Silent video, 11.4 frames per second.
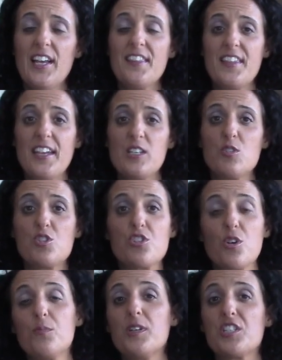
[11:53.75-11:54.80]
Thank you
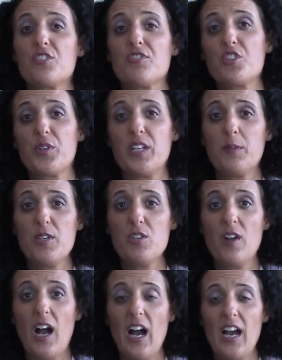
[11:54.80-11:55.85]
so much for joining me,
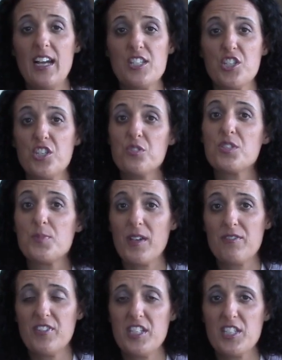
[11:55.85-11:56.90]
you guys. Use
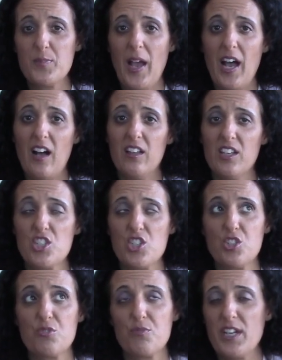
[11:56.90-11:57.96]
MyFitnessPal. It's
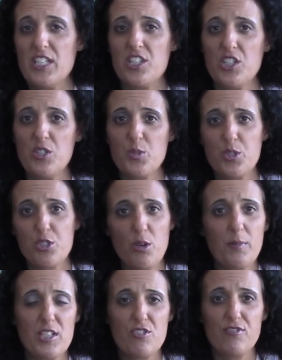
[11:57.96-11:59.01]
great to use, so
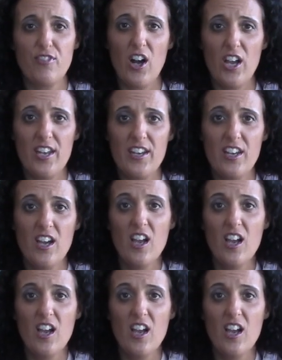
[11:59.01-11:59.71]
much fun.